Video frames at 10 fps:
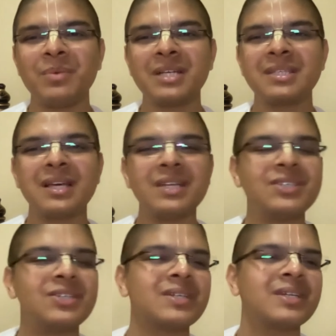But
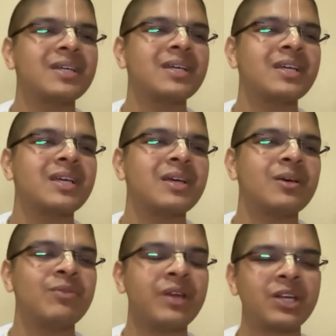such
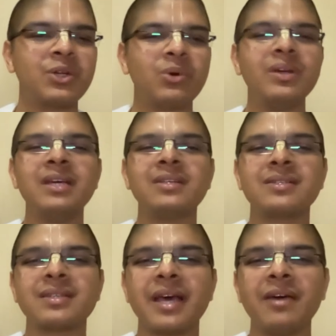
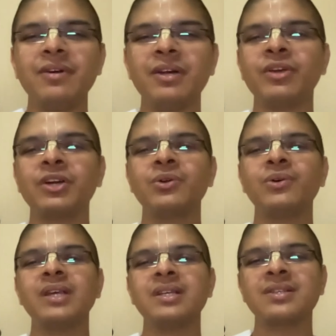victorious, ever
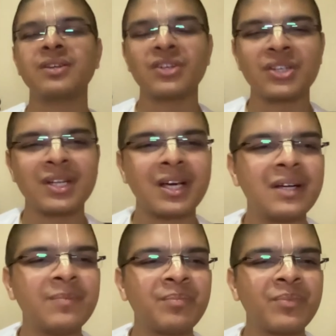victorious
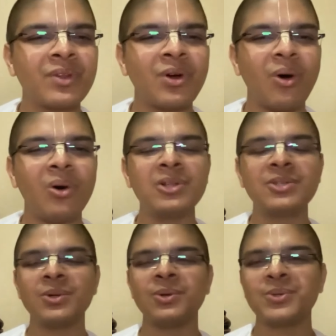Krishna
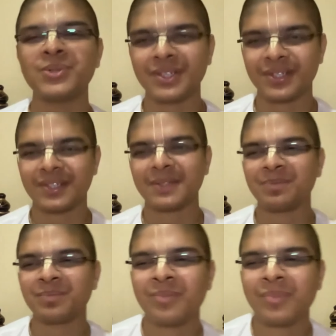also loses,
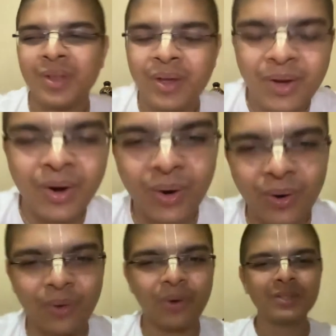
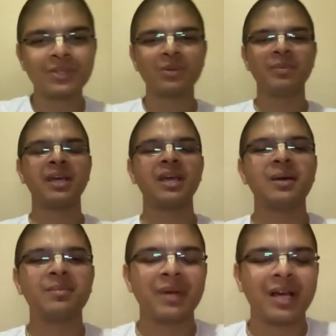also
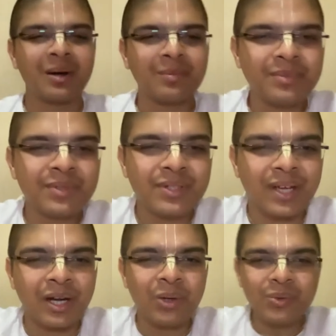became becomes
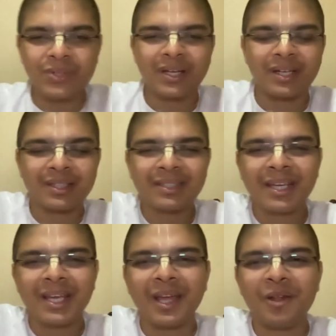a loser
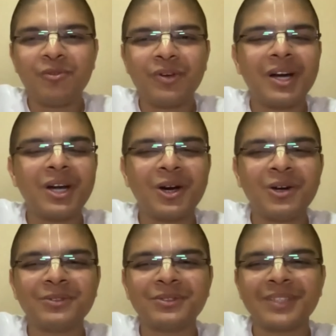in front
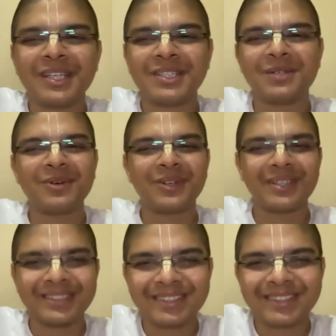of his
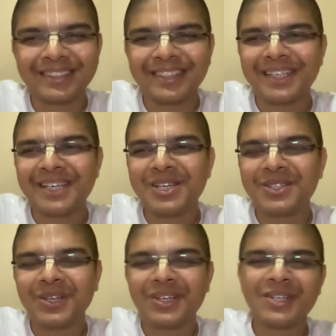devotees.
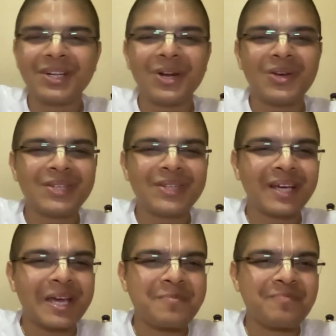So Krishna lost the
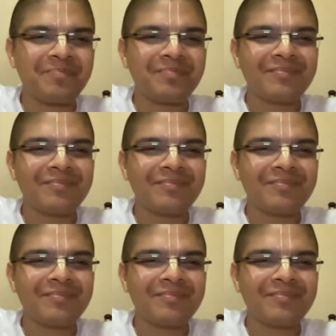game.